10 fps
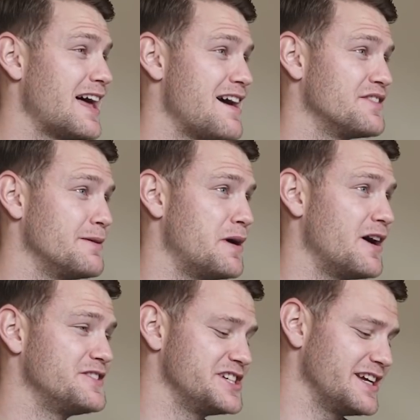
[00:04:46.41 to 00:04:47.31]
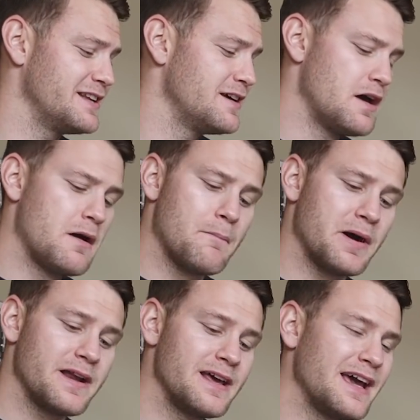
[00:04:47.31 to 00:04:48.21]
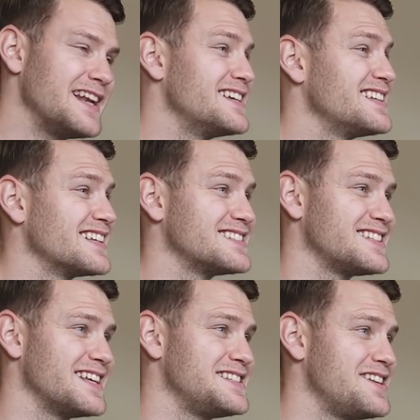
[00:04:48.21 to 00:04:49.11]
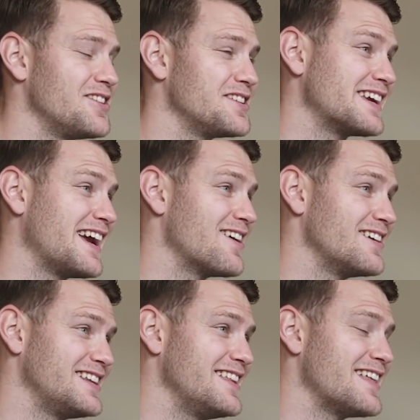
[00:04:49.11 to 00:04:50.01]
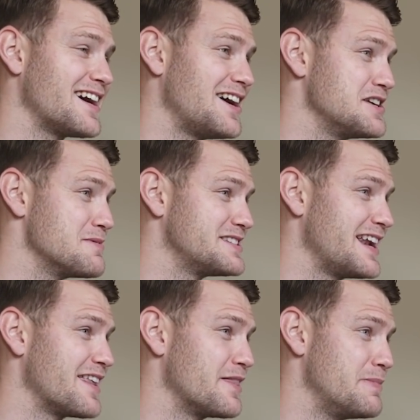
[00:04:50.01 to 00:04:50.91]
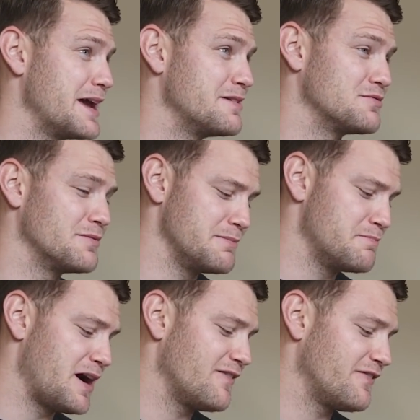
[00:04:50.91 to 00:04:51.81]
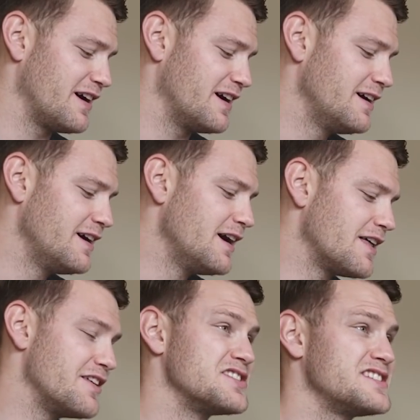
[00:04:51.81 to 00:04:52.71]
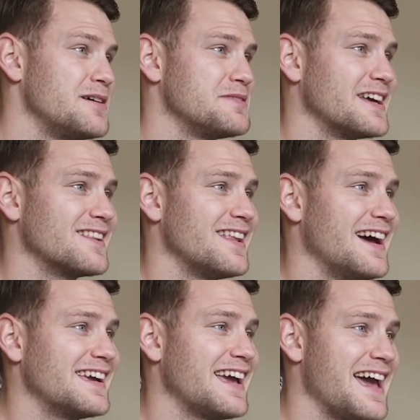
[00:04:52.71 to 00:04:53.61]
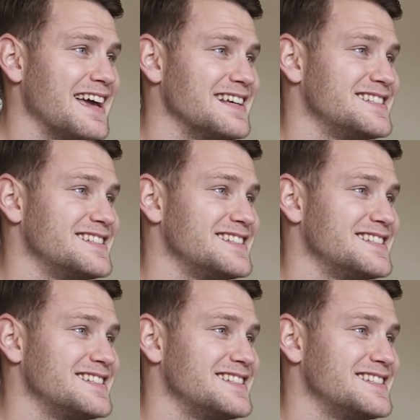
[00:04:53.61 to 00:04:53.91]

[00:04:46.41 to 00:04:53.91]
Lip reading: have the buff gene, but it still doesn't guarantee that 100% of the babies will be buff. There's something like a